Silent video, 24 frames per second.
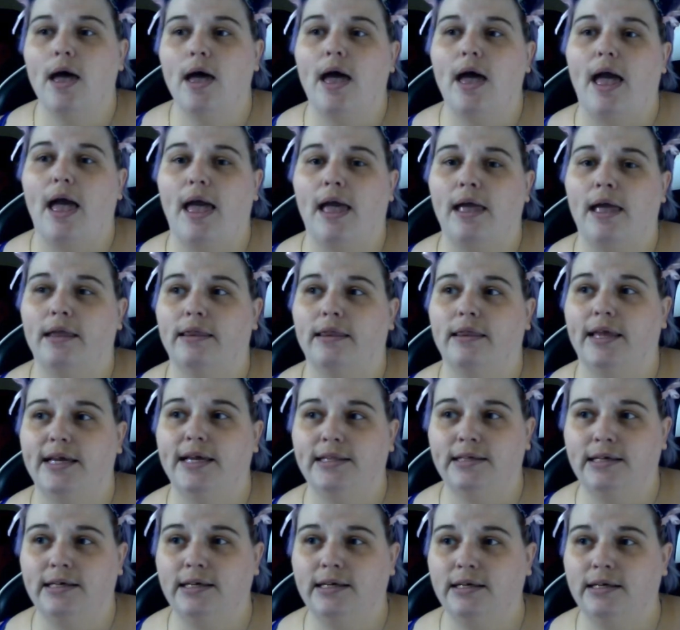And
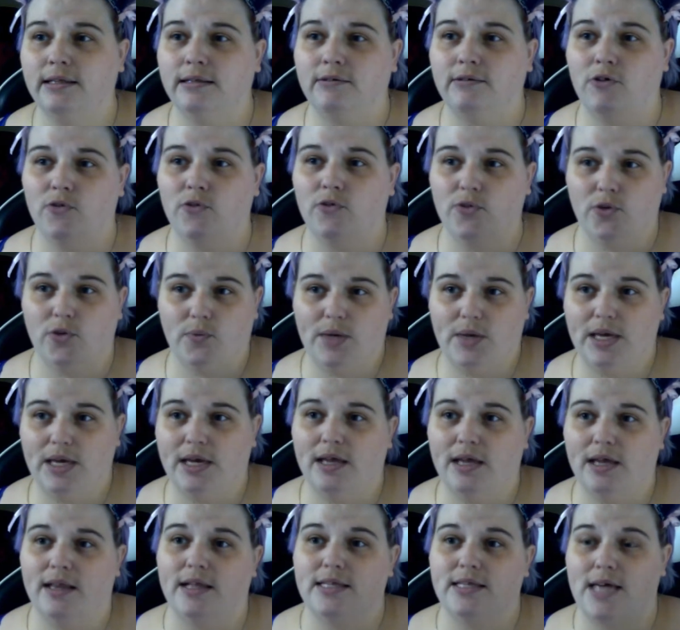lately, over the
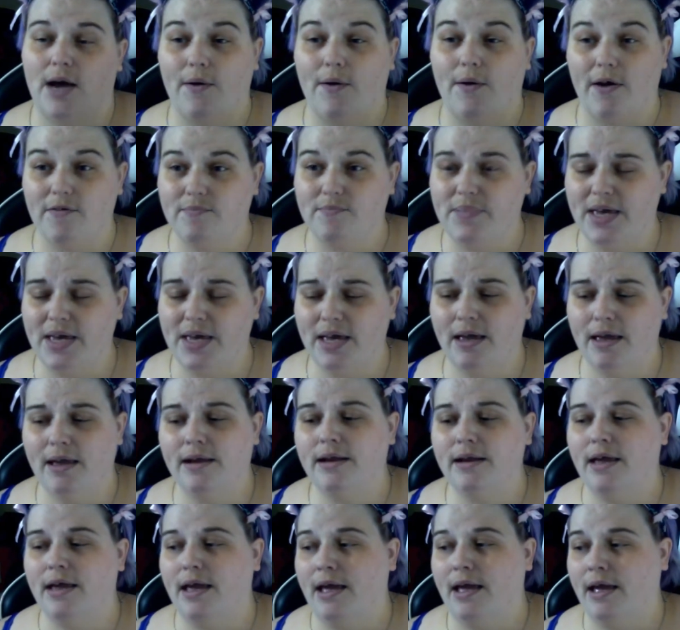weekend, that's how I've been,
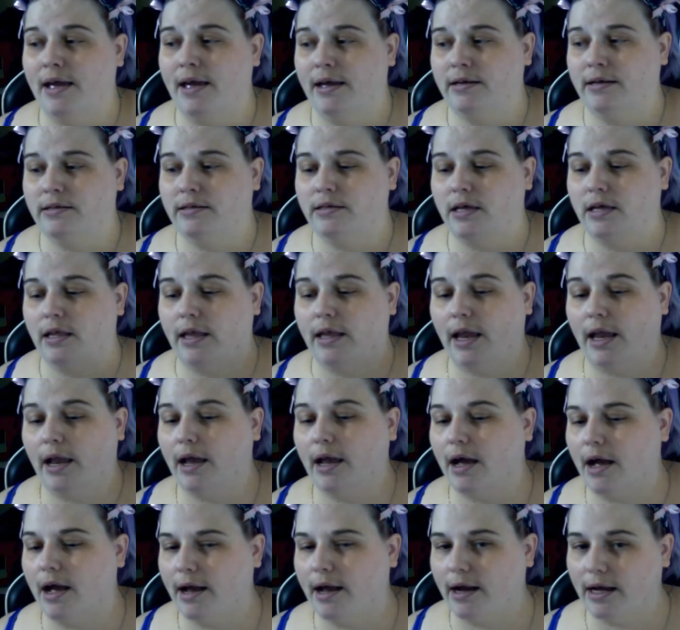and like
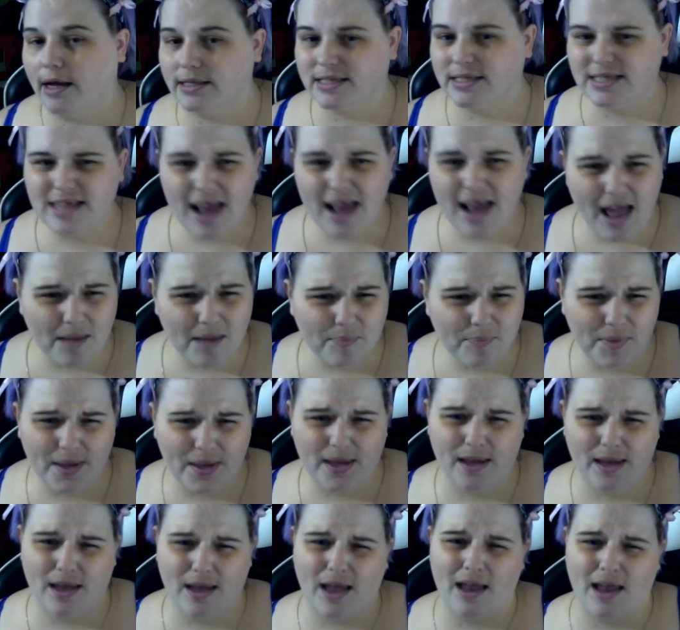I got
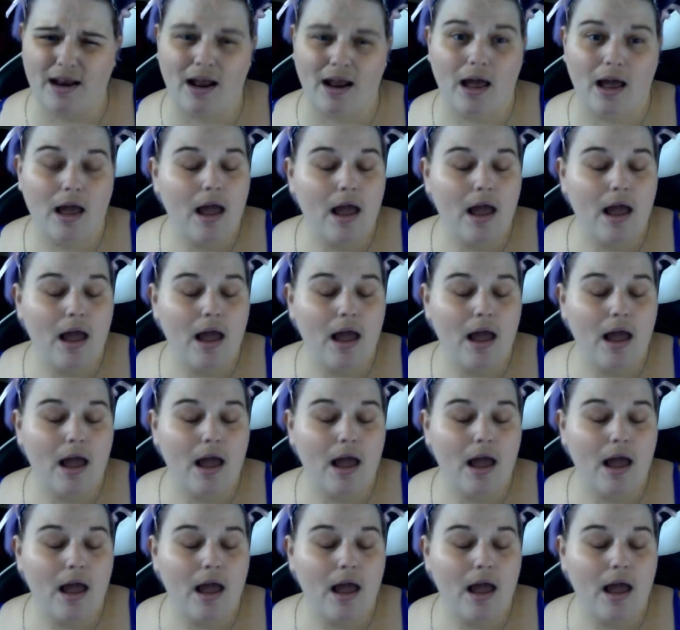snappy, and